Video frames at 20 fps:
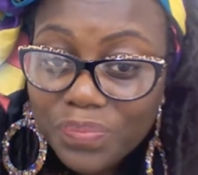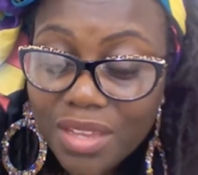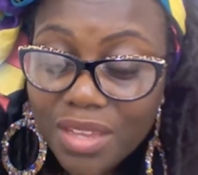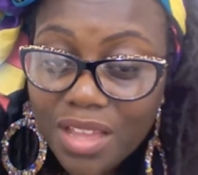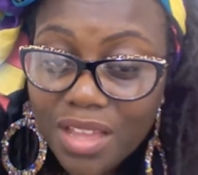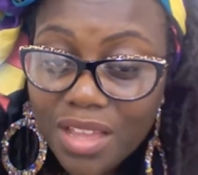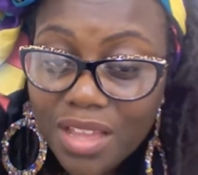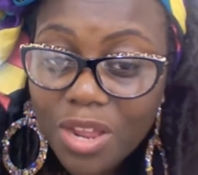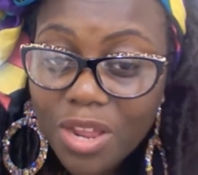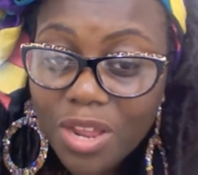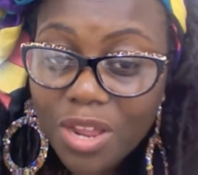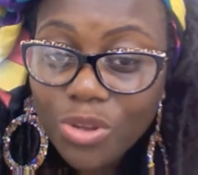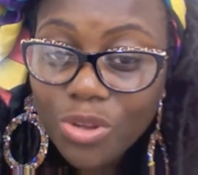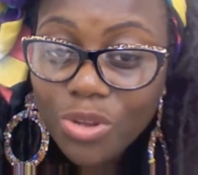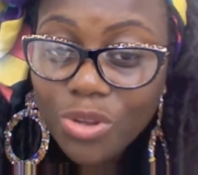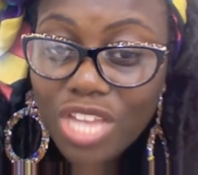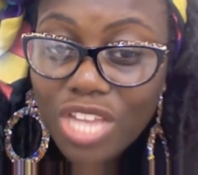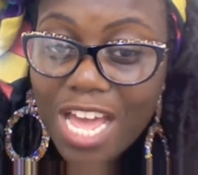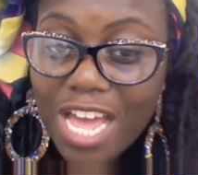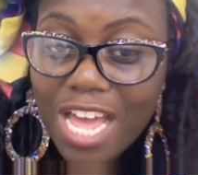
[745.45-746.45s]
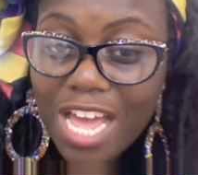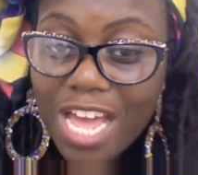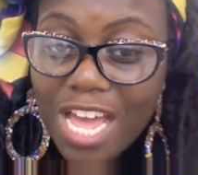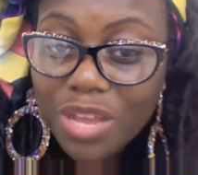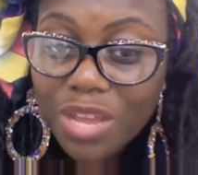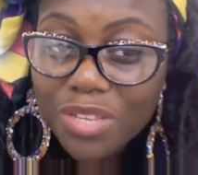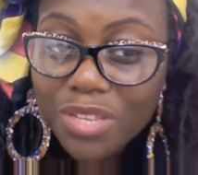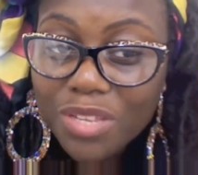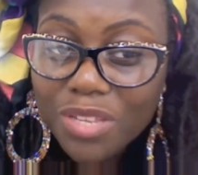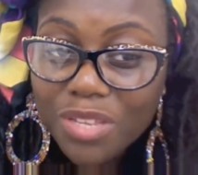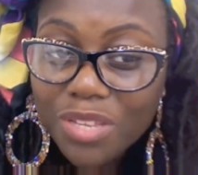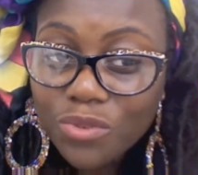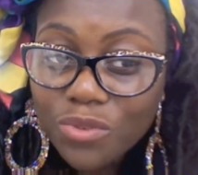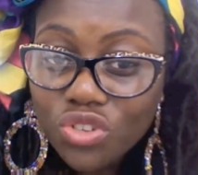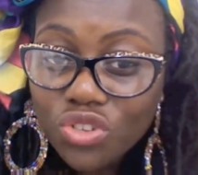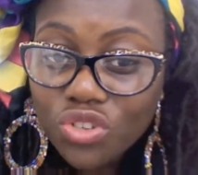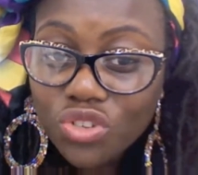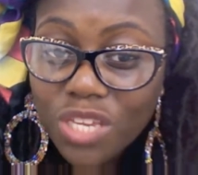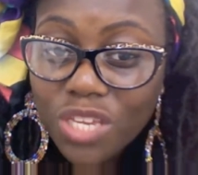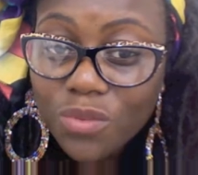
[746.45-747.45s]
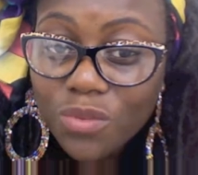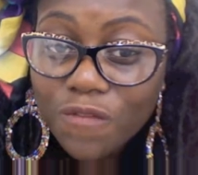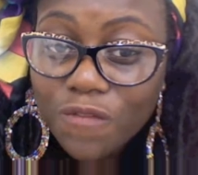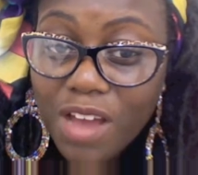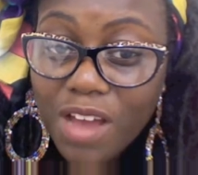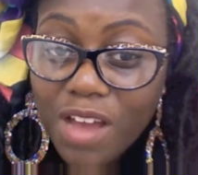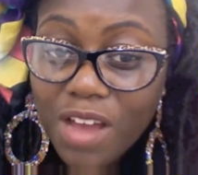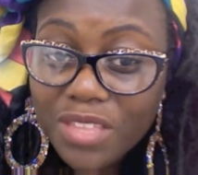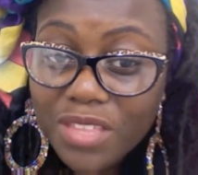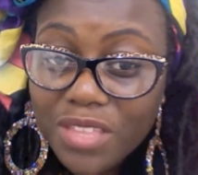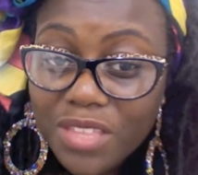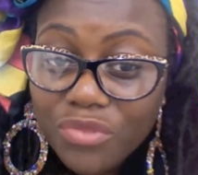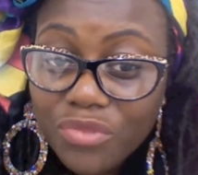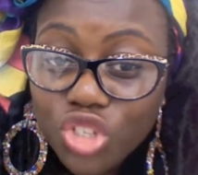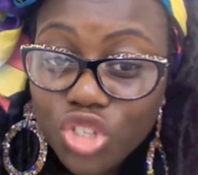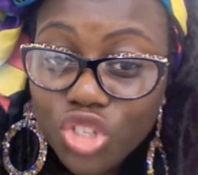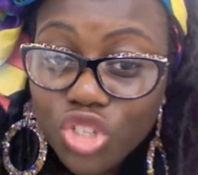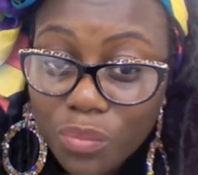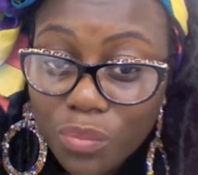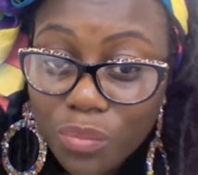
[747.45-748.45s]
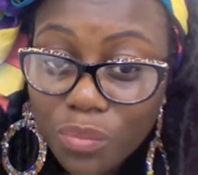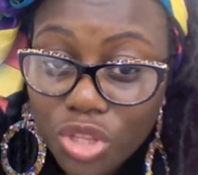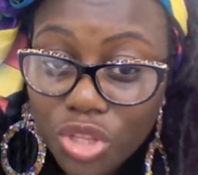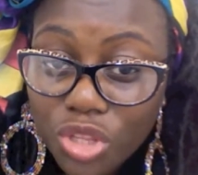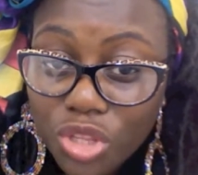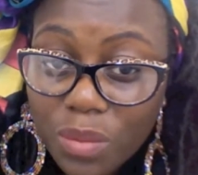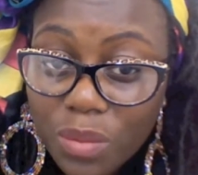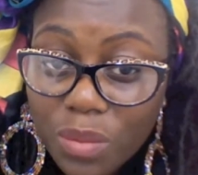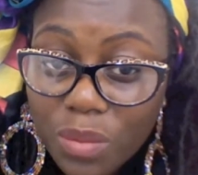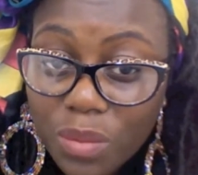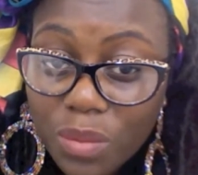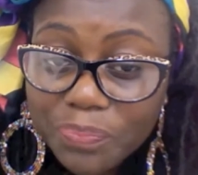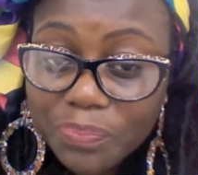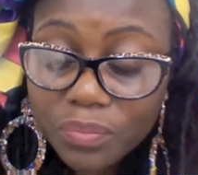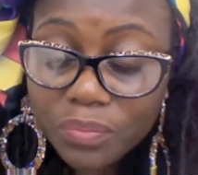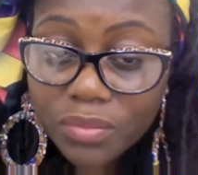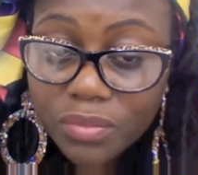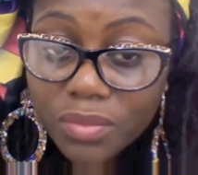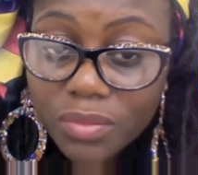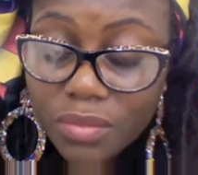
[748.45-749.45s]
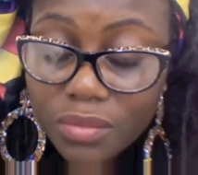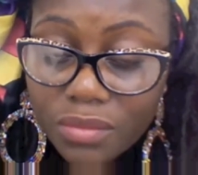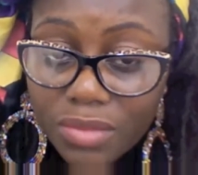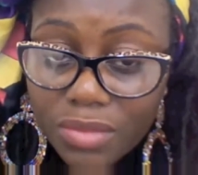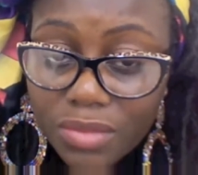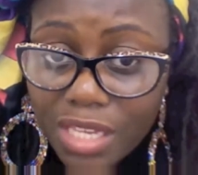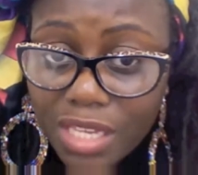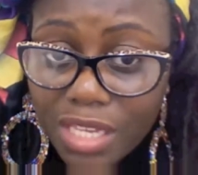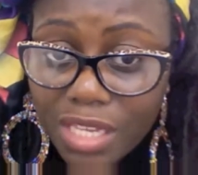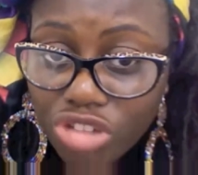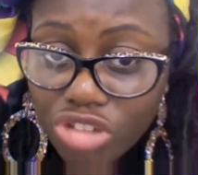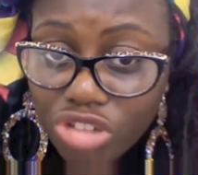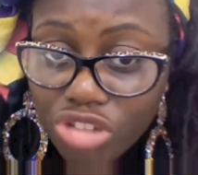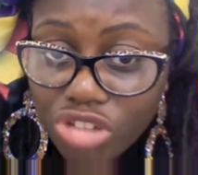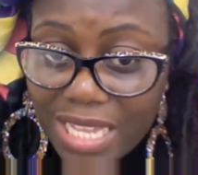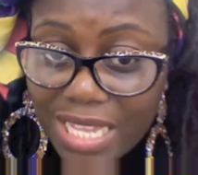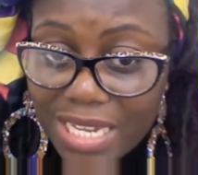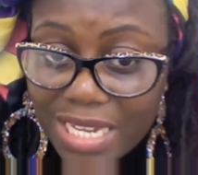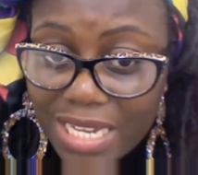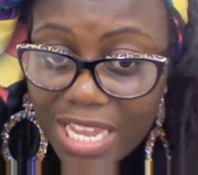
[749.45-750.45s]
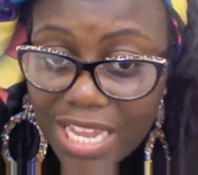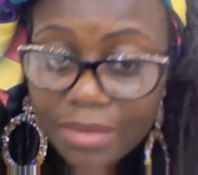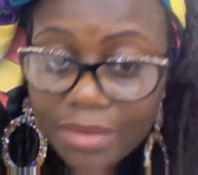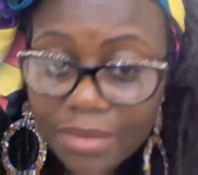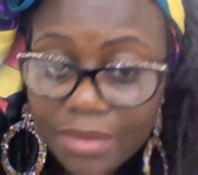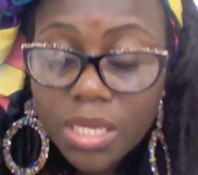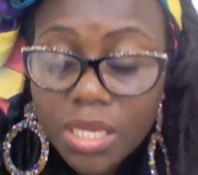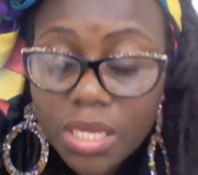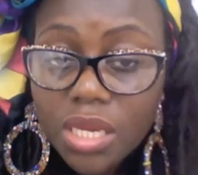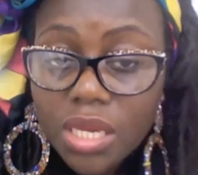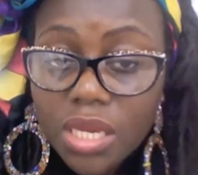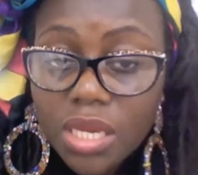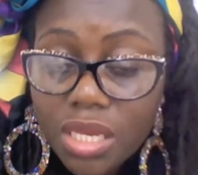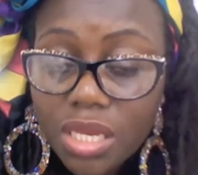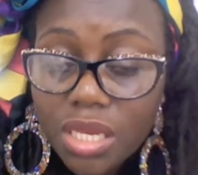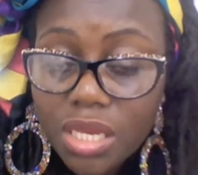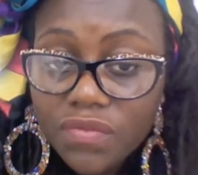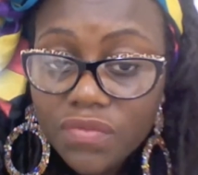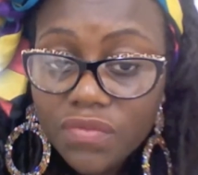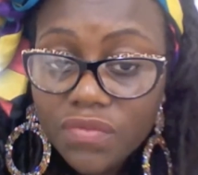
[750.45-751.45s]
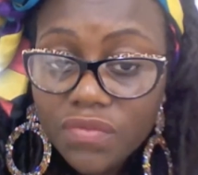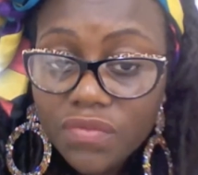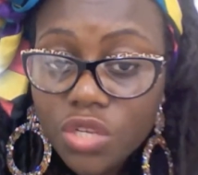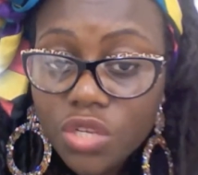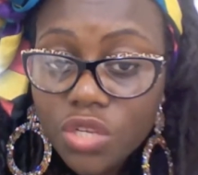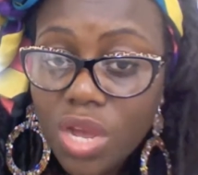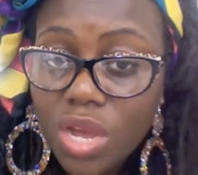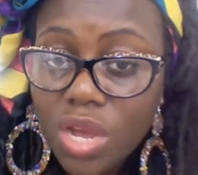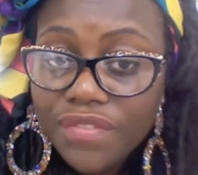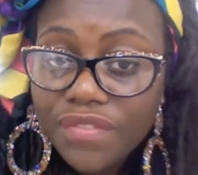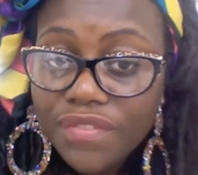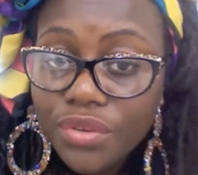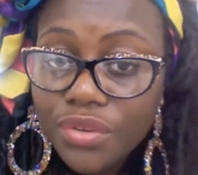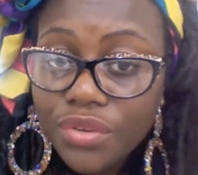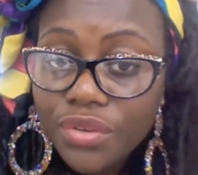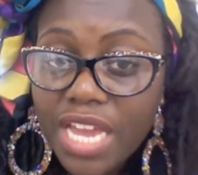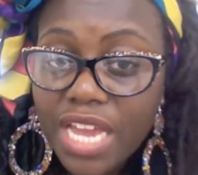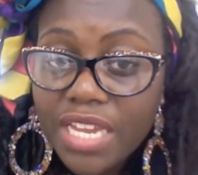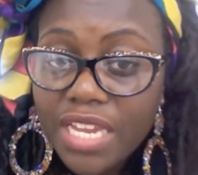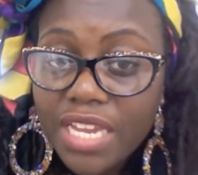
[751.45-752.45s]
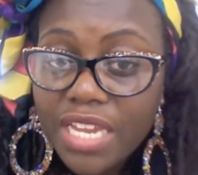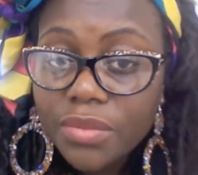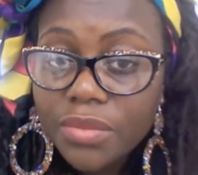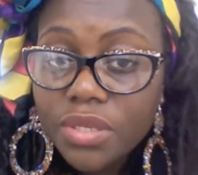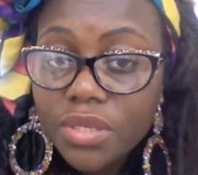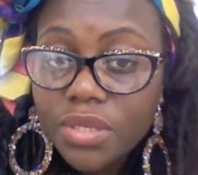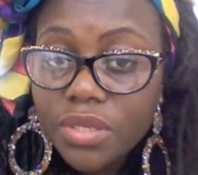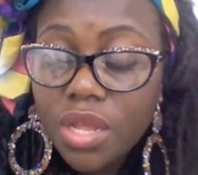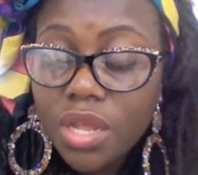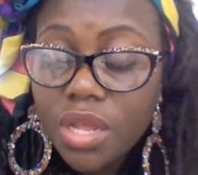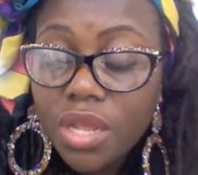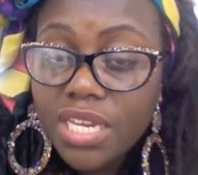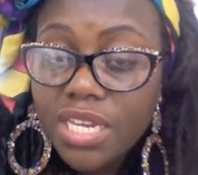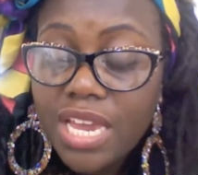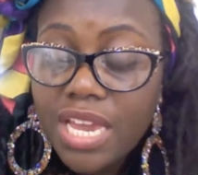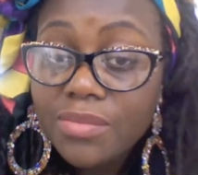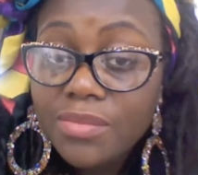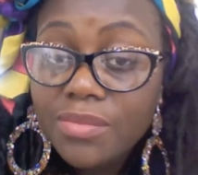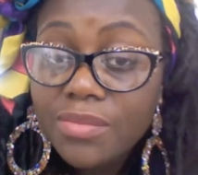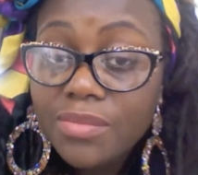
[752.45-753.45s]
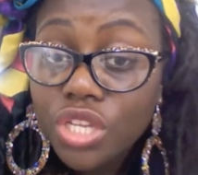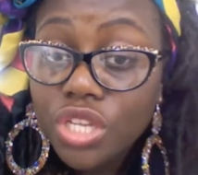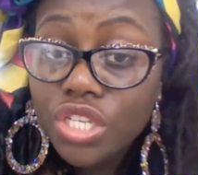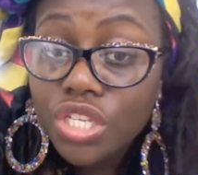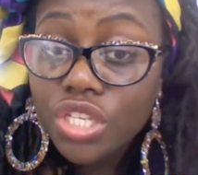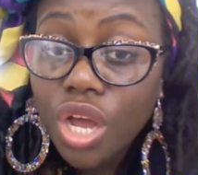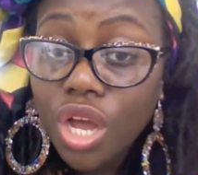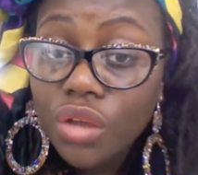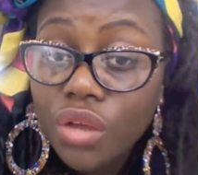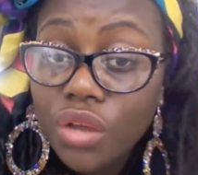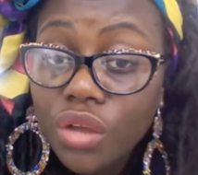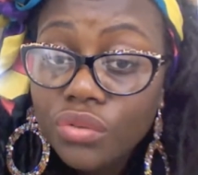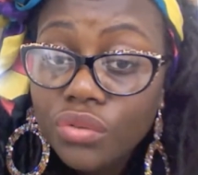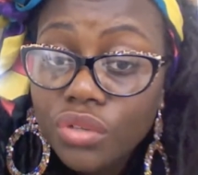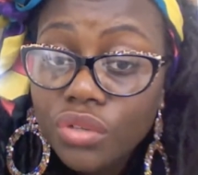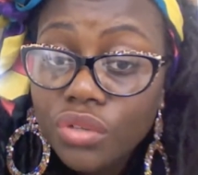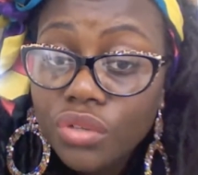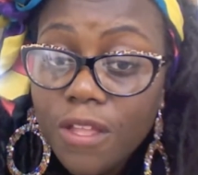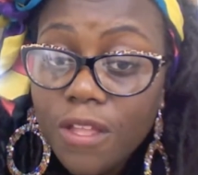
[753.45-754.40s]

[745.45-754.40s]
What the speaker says: I would shout out the numbers, and he would find the number and jump on the number. He created that game. He's invented quite a few games, learning games, on his own.